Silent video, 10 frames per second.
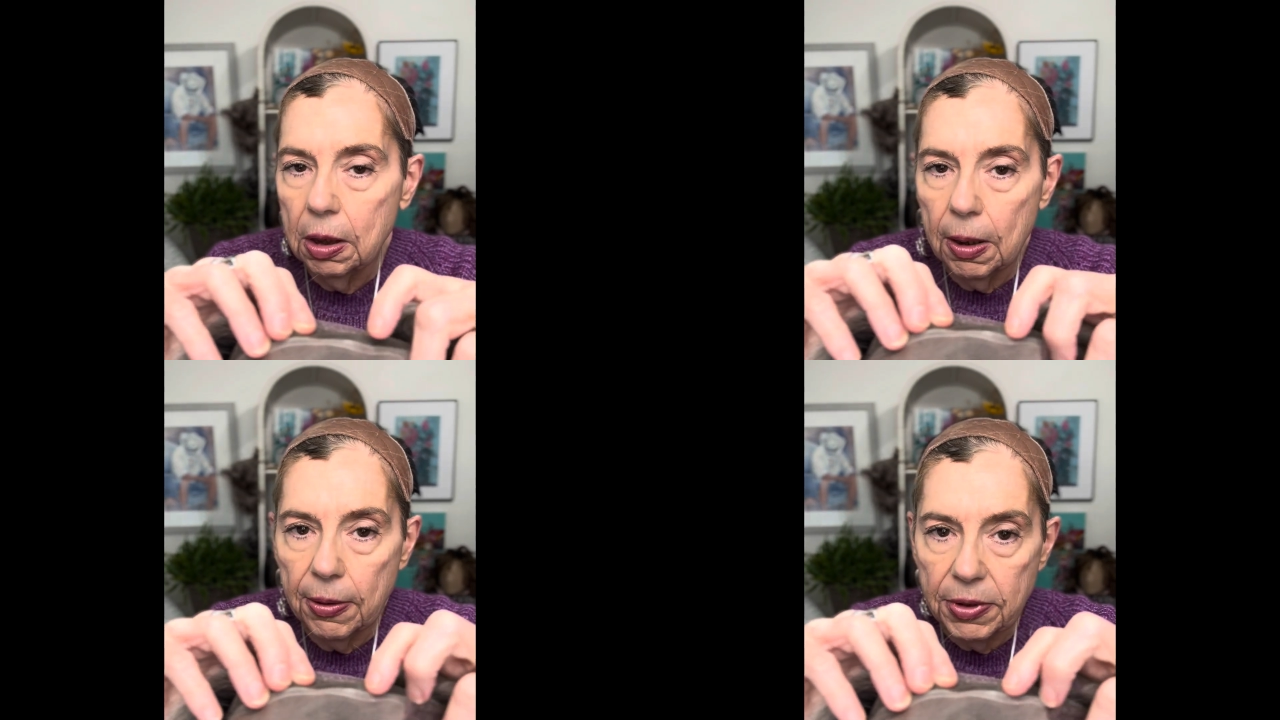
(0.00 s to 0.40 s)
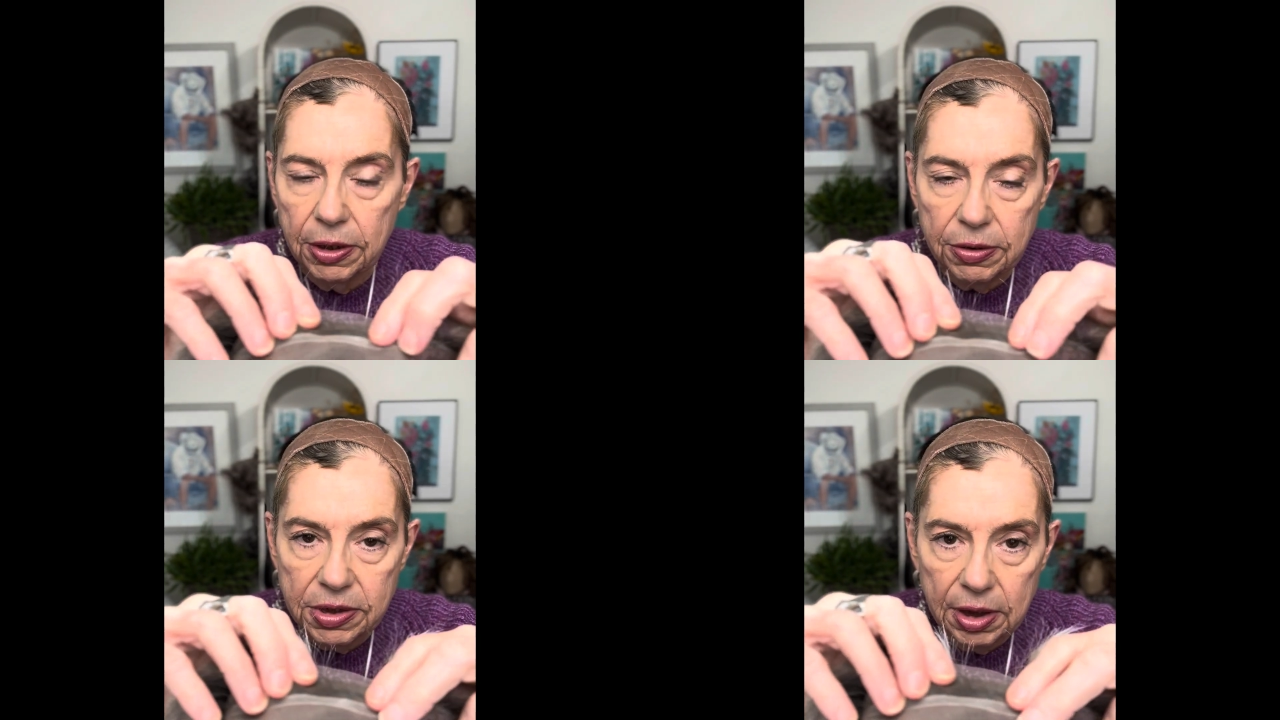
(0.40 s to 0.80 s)
on the
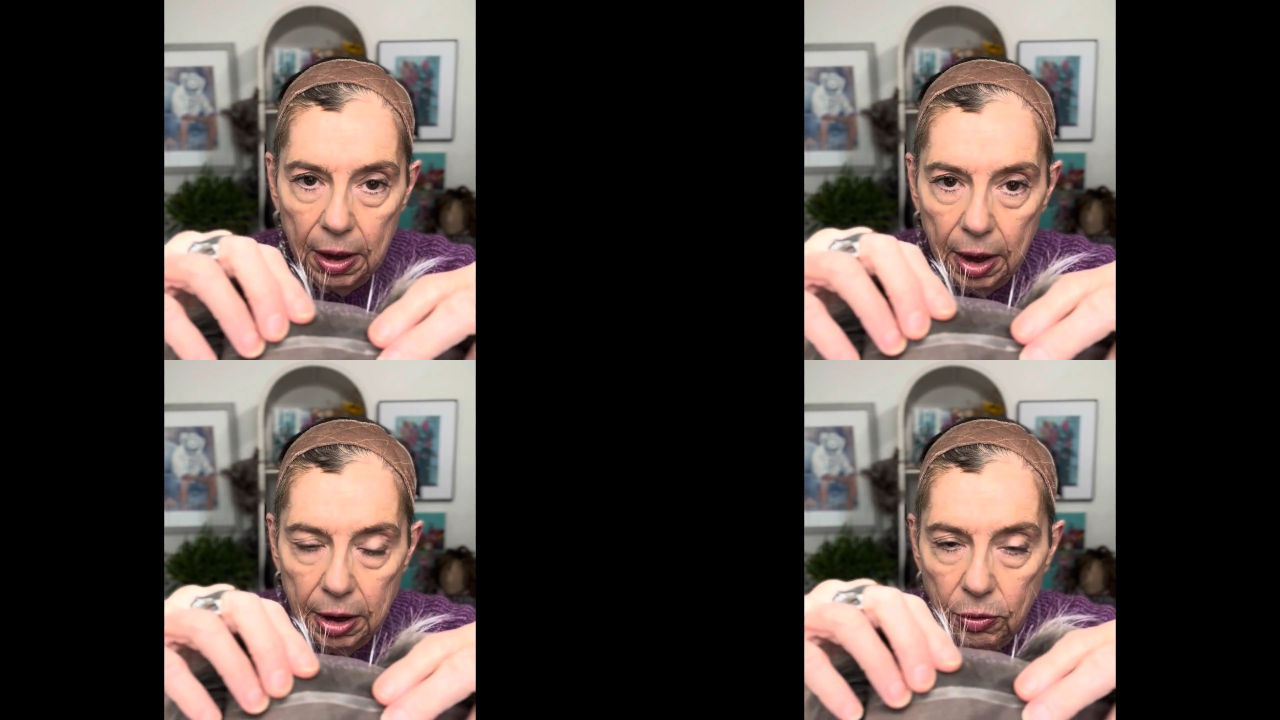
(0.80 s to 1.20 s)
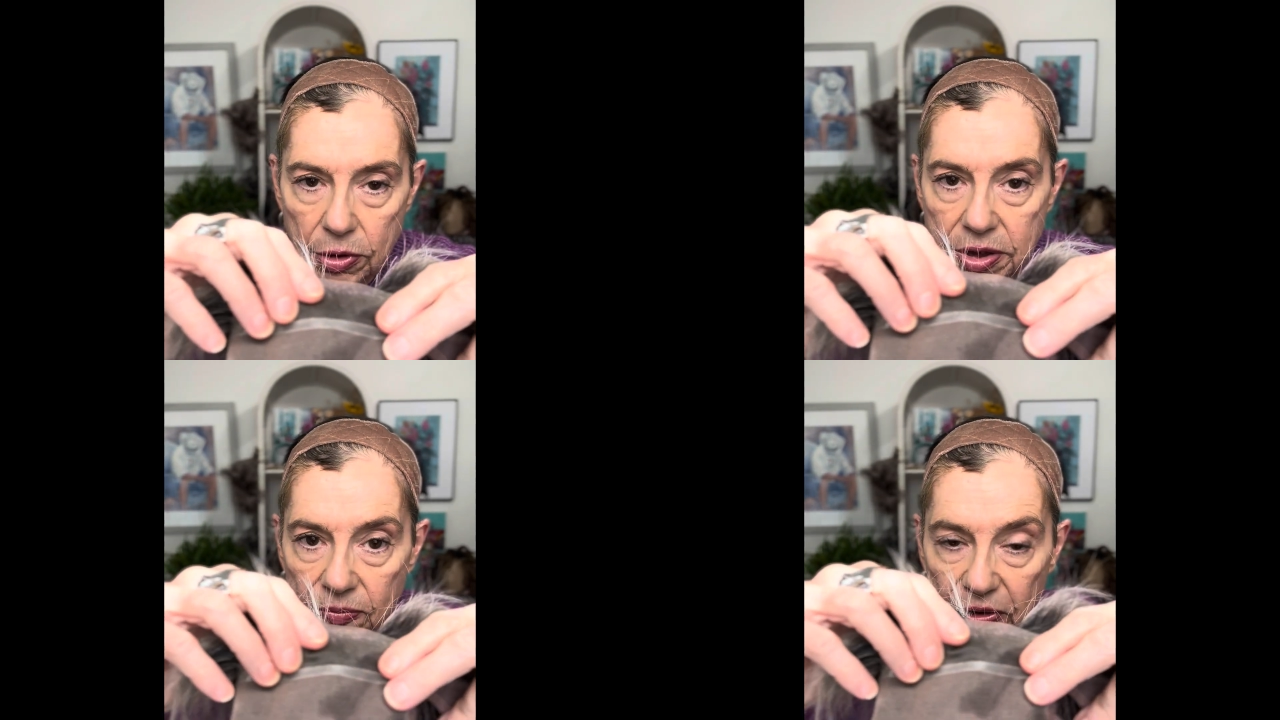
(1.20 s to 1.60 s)
other side or
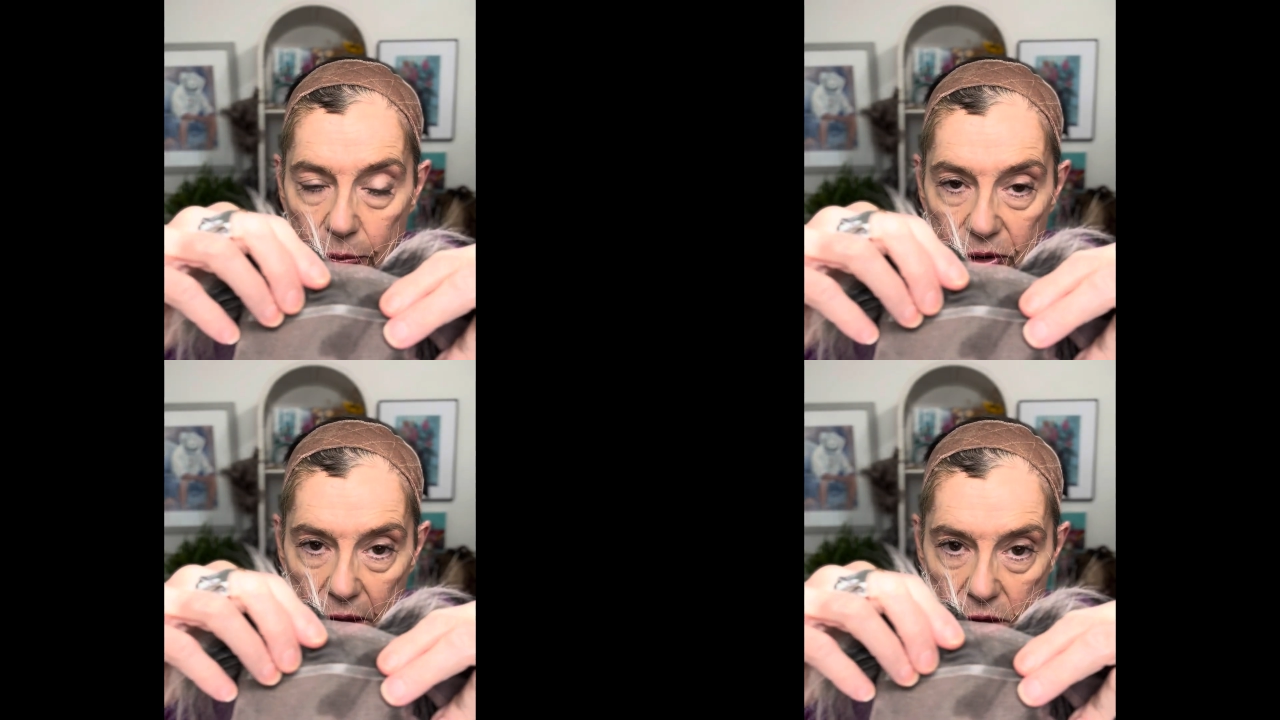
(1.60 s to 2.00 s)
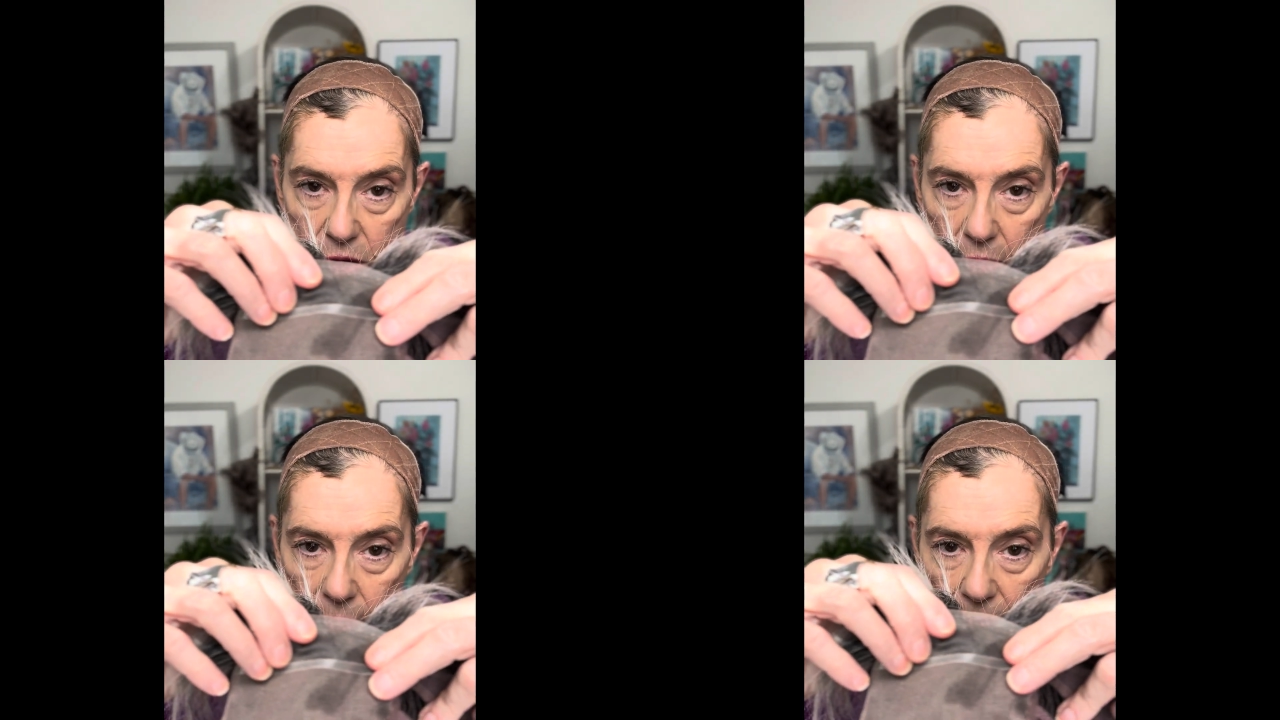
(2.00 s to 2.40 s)
some
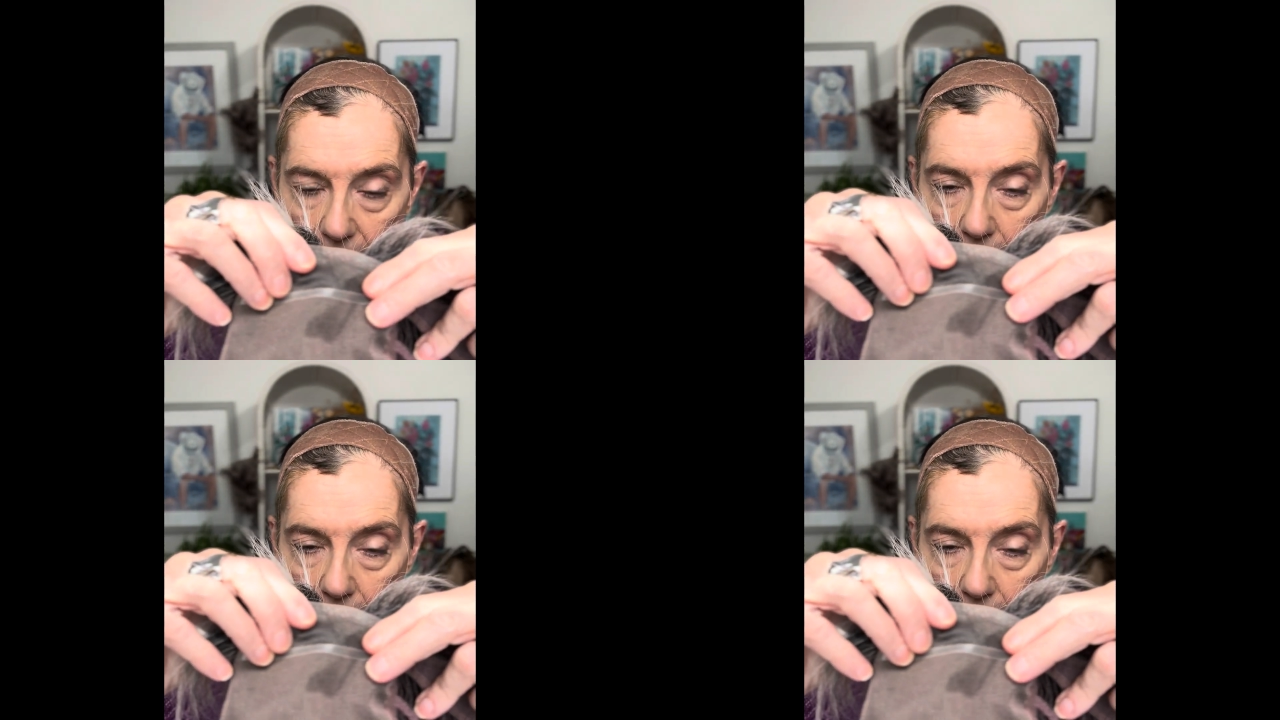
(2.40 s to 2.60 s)
foundation,